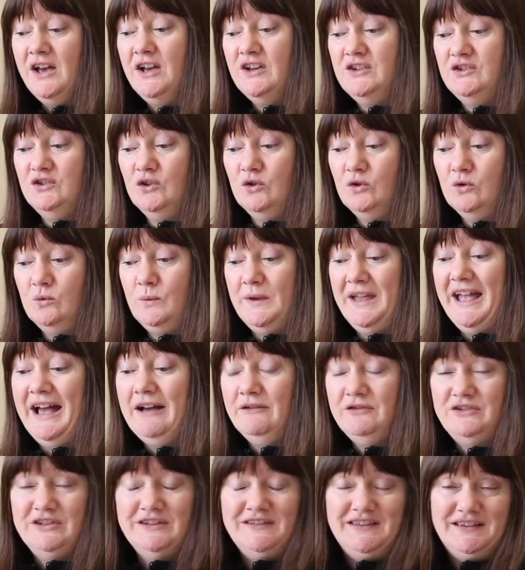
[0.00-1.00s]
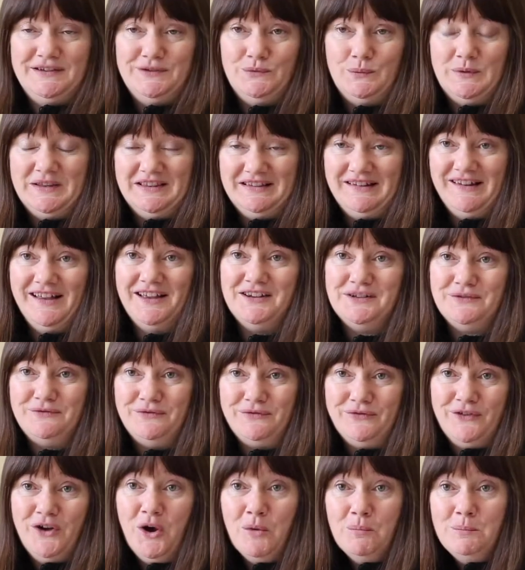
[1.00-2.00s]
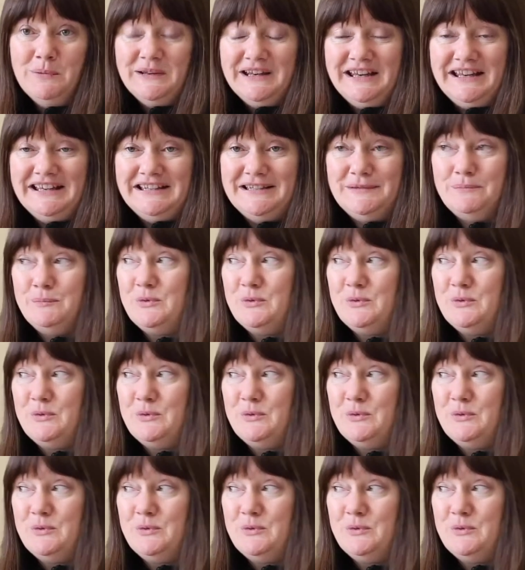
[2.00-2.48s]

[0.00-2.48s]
So we have done this with a lot of companies,